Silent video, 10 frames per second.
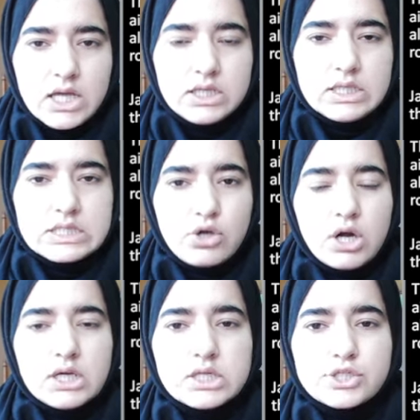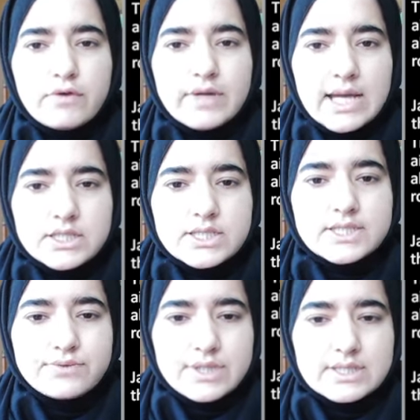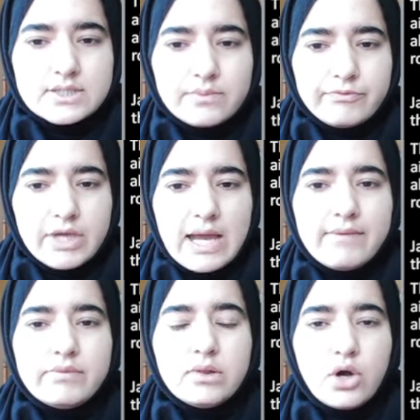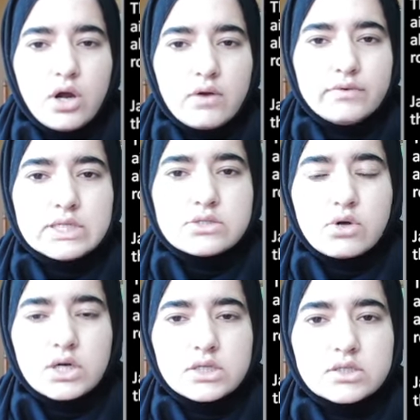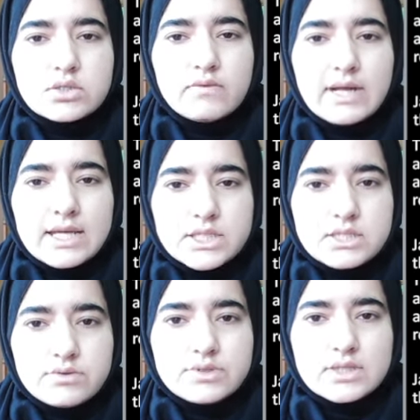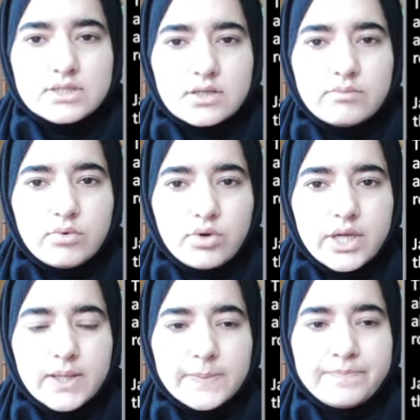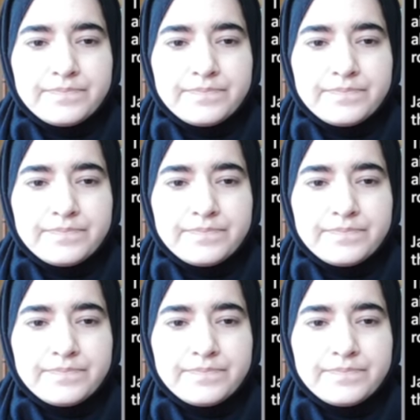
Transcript: Disorders of digestive system, we have lot of disorders of digestive system. Okay,